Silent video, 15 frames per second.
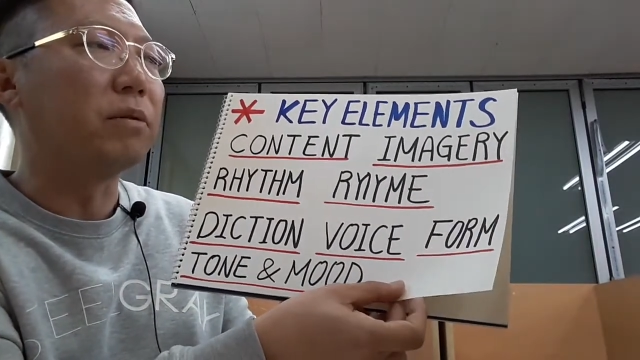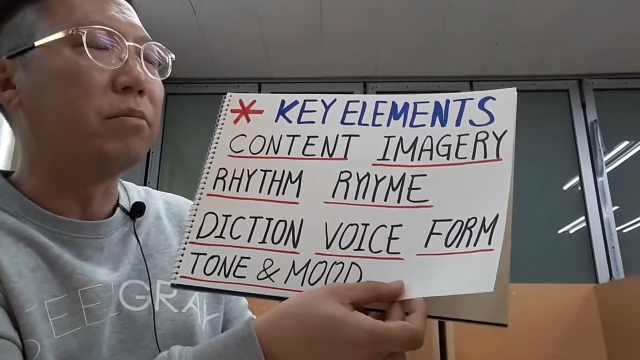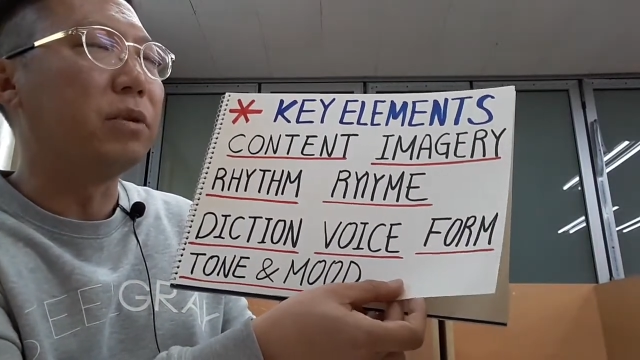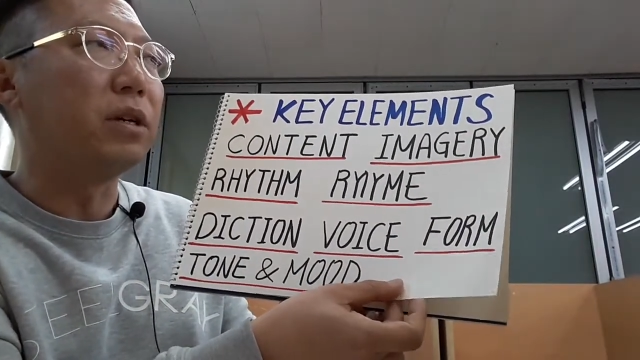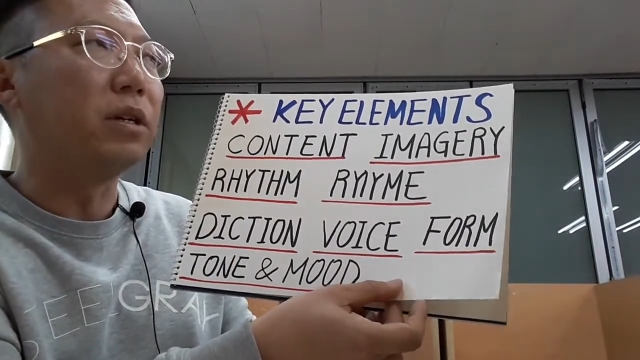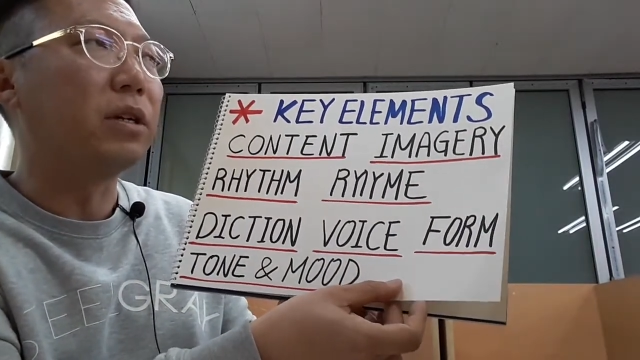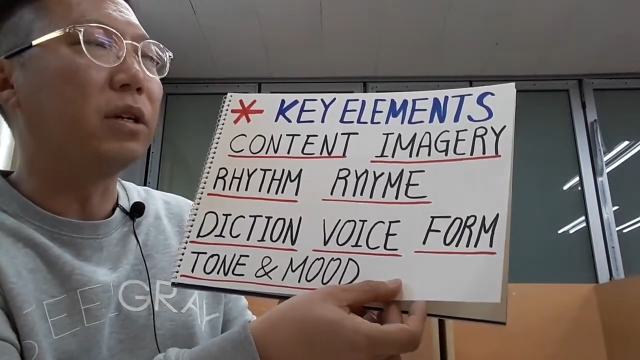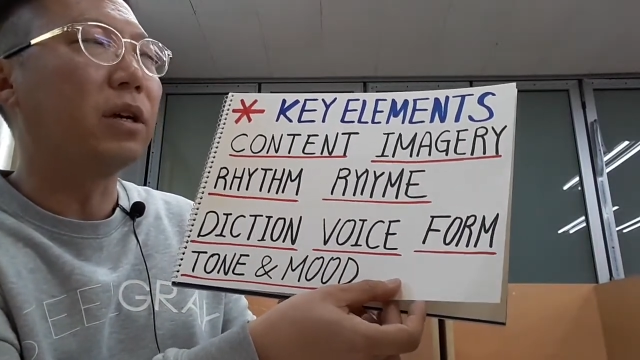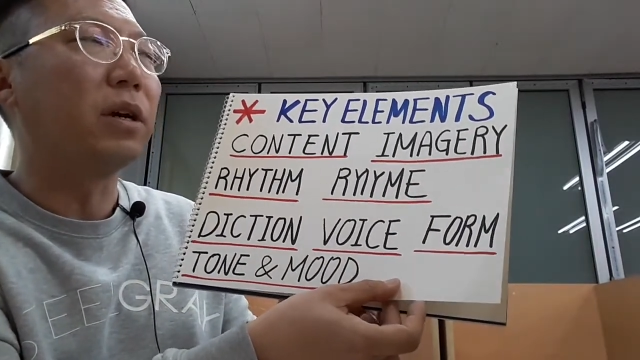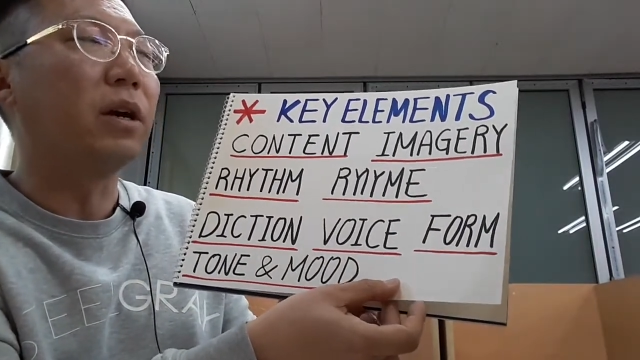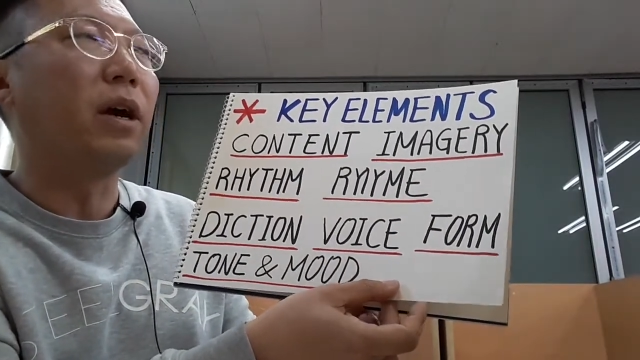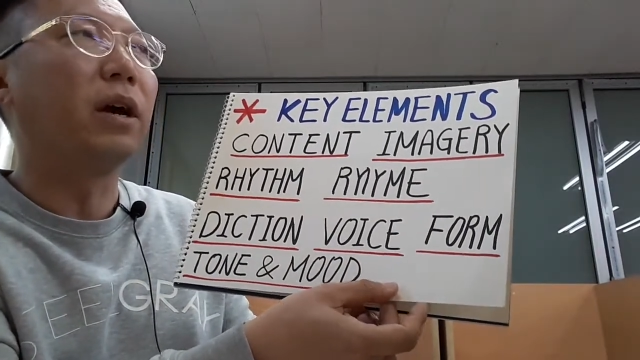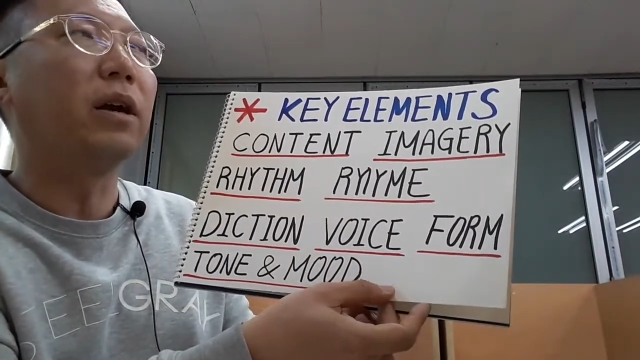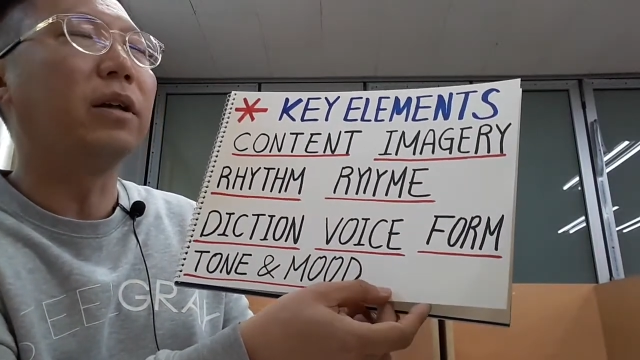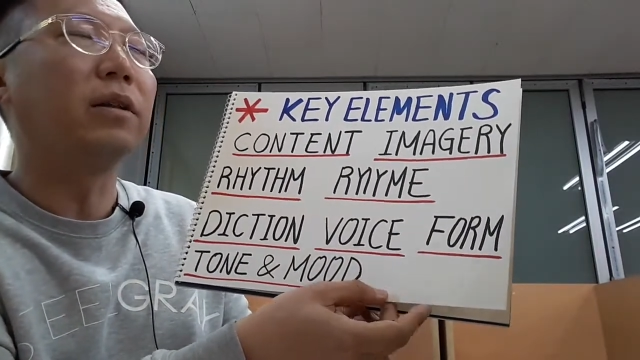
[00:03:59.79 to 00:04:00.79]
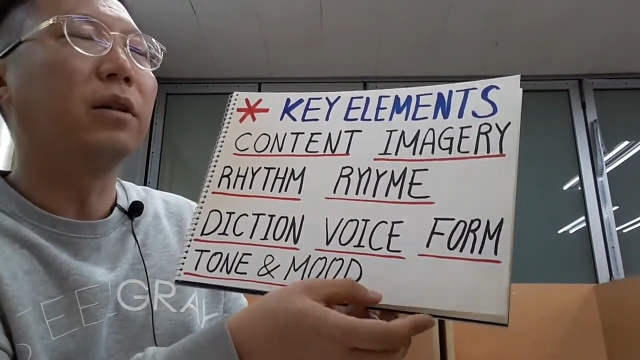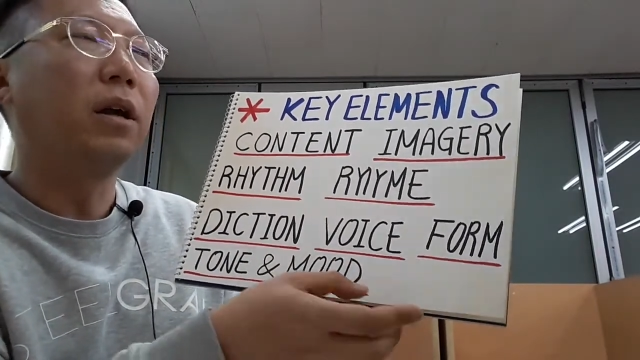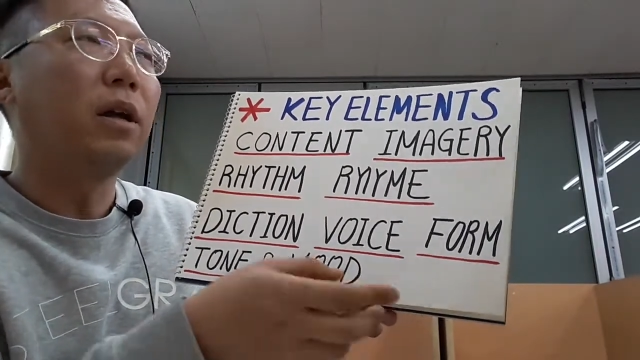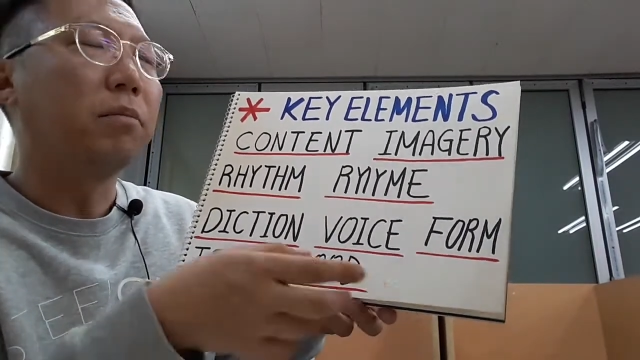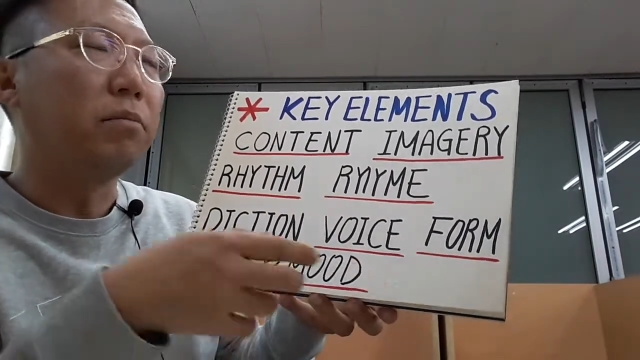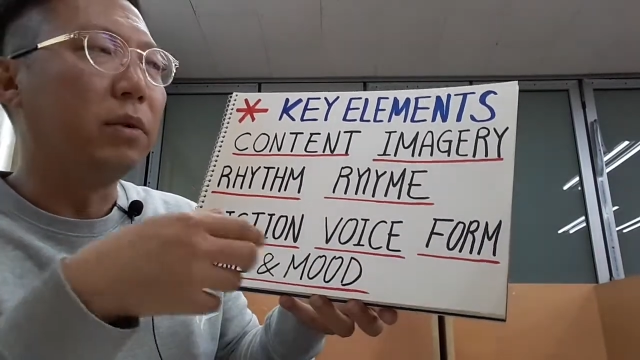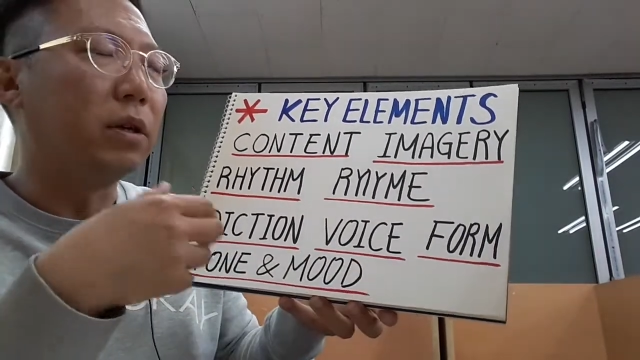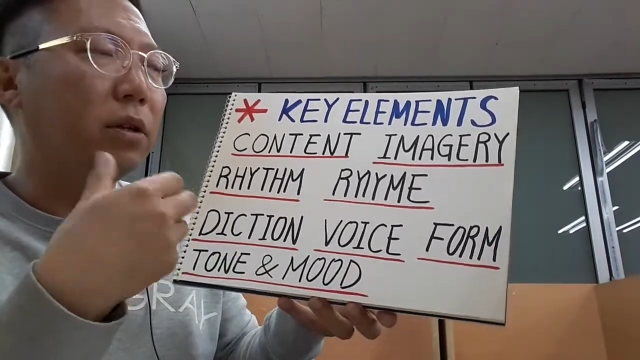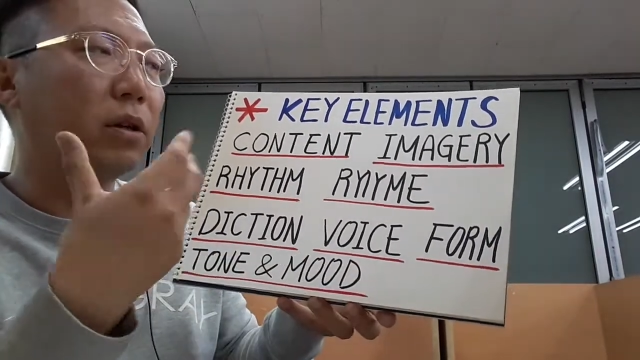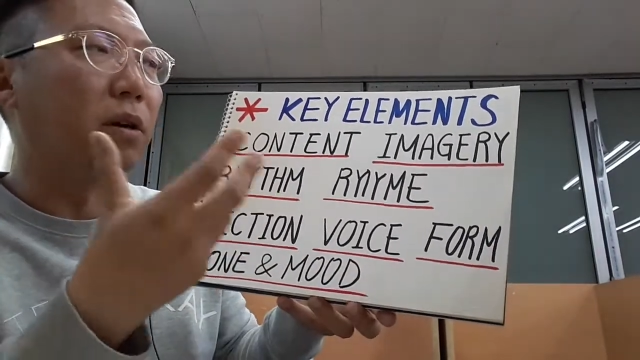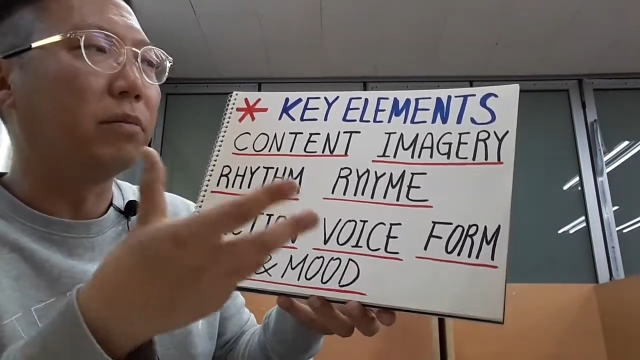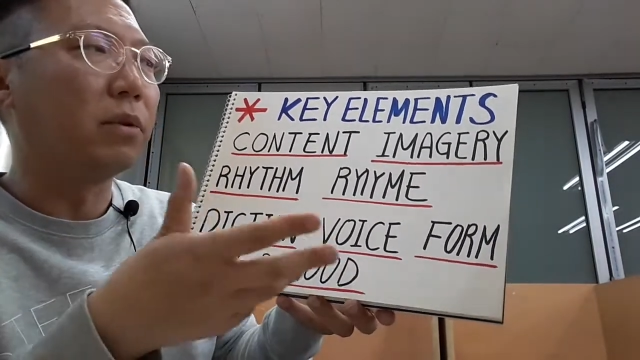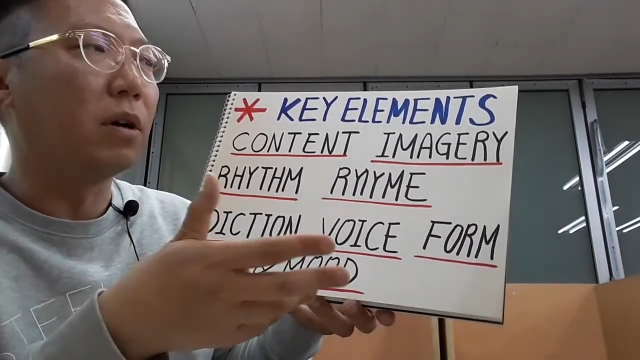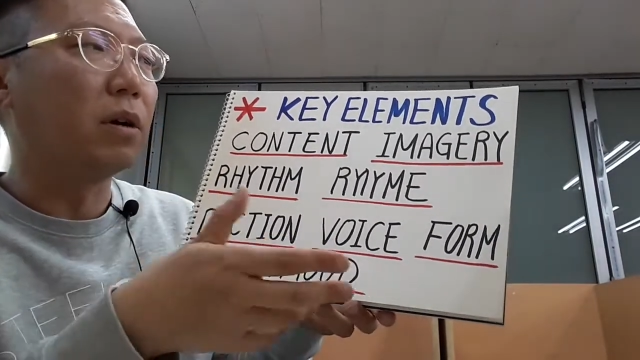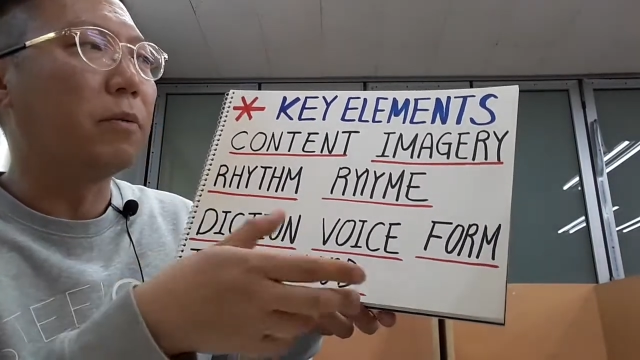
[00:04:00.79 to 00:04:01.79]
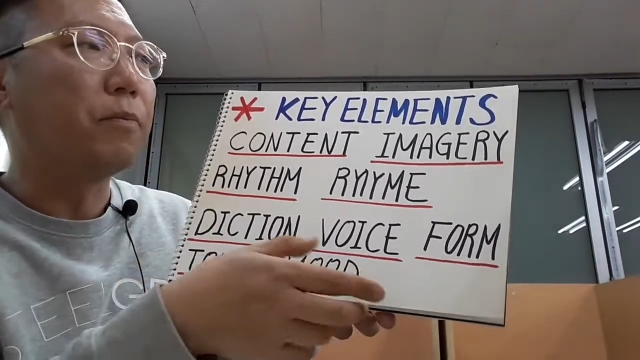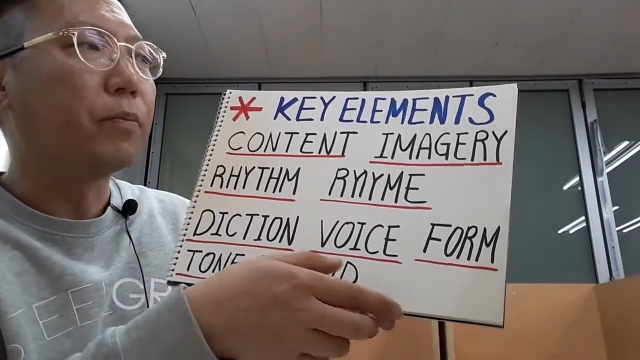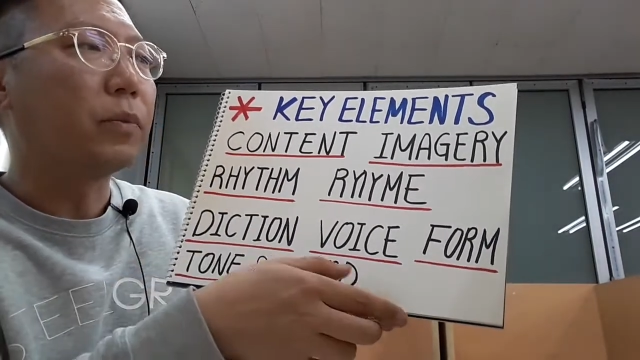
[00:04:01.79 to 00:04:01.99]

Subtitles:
meaning of the